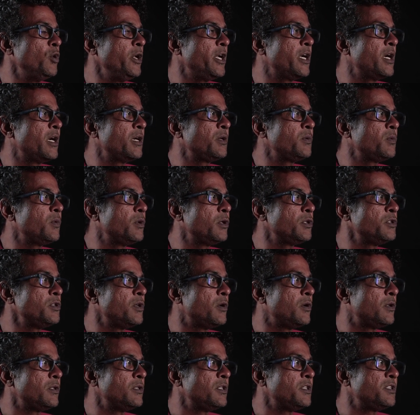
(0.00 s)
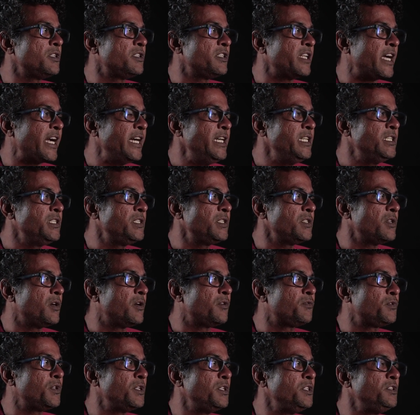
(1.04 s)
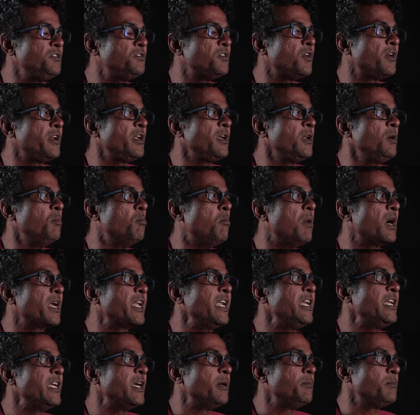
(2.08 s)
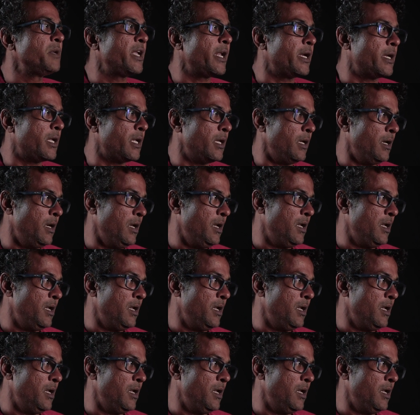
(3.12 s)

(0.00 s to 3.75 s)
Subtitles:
Pulicat was on the sides of the historical Buckingham Canal